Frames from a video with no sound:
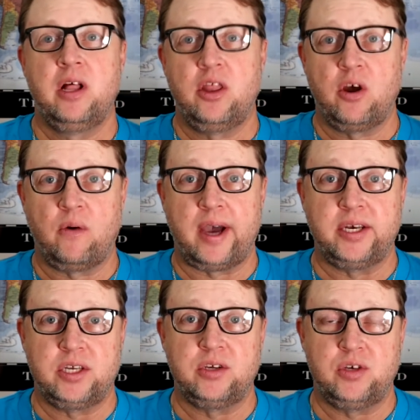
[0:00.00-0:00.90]
Though I
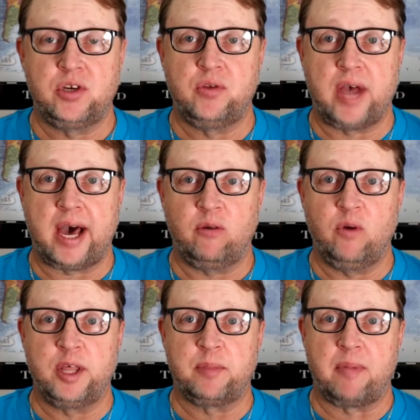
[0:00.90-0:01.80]
do that
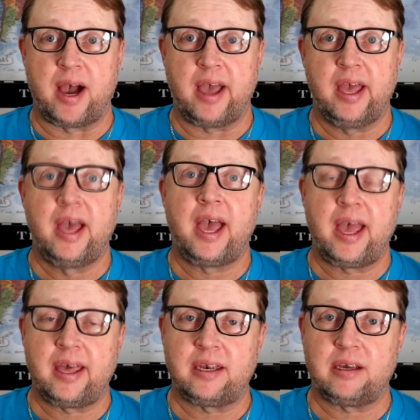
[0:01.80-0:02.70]
with my
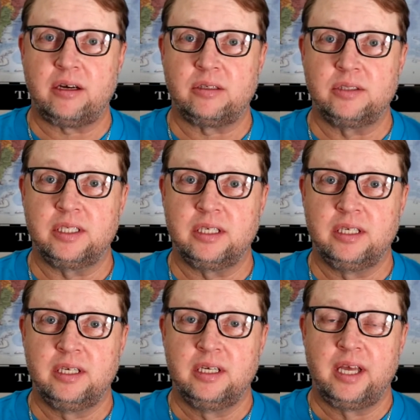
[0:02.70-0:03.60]
handheld,
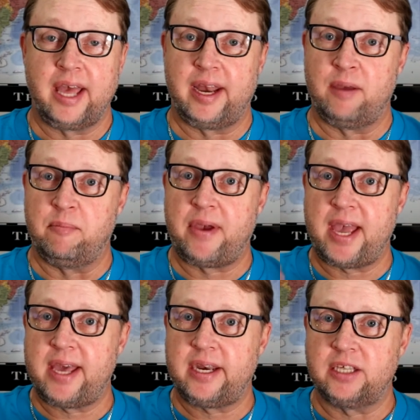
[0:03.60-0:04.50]
and I'm
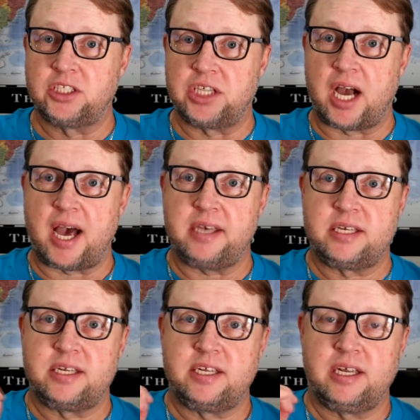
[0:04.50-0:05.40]
panning
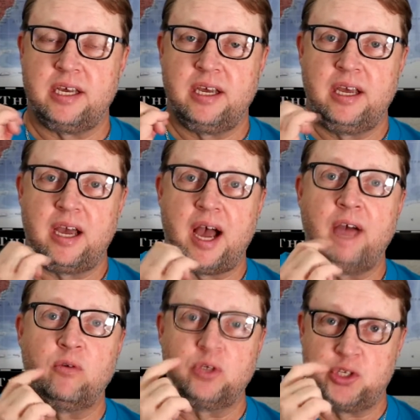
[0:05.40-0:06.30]
shots, I
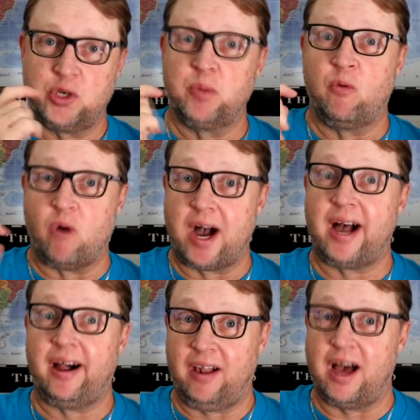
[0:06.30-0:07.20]
will zoom
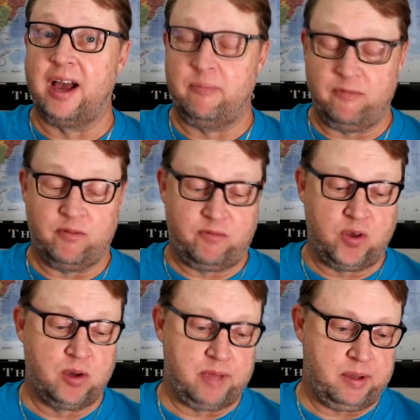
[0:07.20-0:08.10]
while I'm
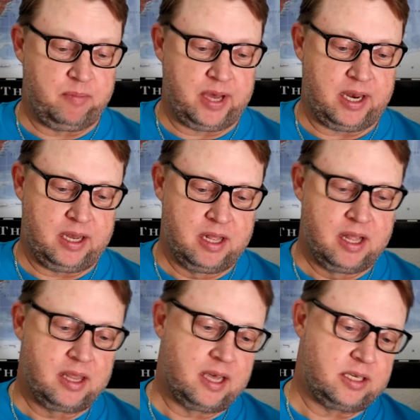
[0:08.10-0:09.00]
filming, but
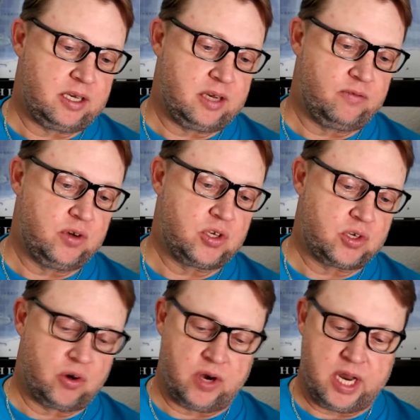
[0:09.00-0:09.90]
that's a different
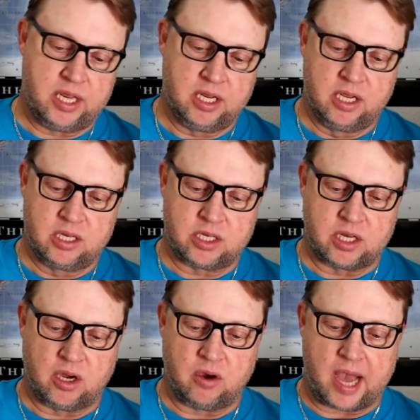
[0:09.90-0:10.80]
story.
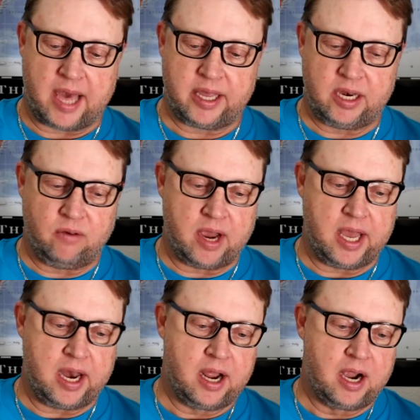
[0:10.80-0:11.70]
So at any
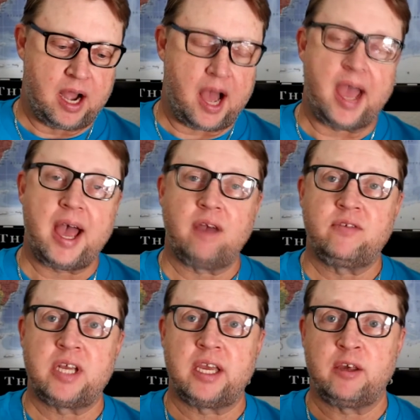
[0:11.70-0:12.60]
rate, I
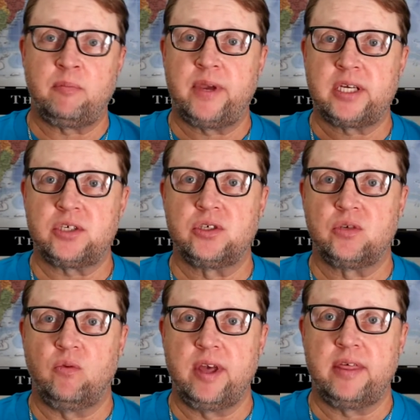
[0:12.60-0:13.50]
have taken
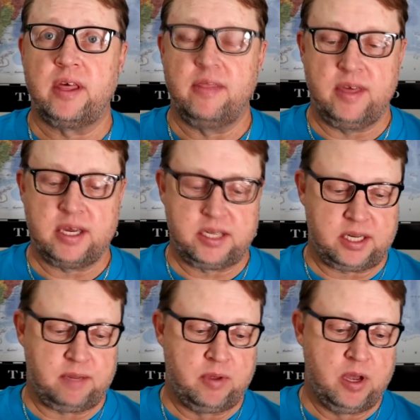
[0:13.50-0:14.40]
pictures with
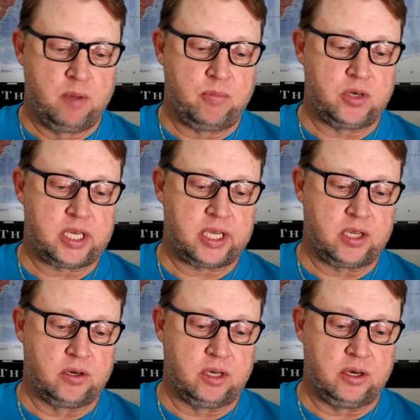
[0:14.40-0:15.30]
this
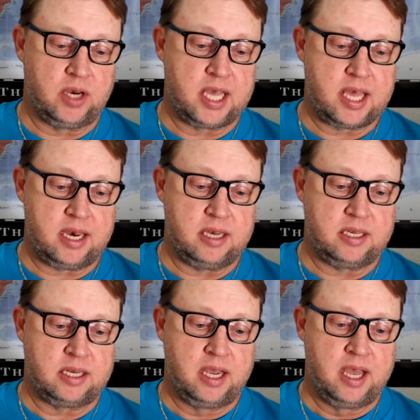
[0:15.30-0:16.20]
particular
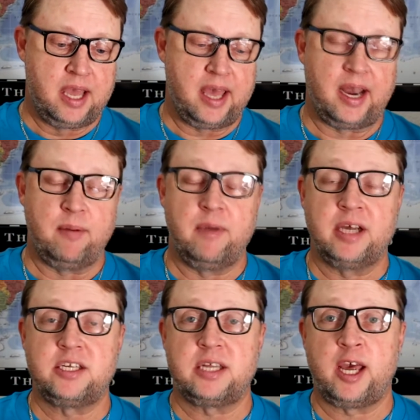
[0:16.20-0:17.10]
lens, and I
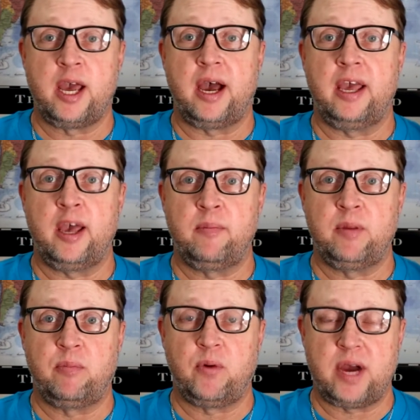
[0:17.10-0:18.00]
must say I am
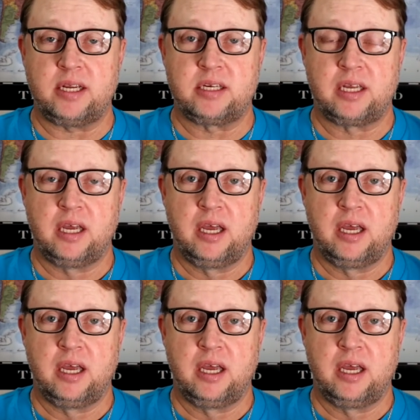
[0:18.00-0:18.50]
impressed.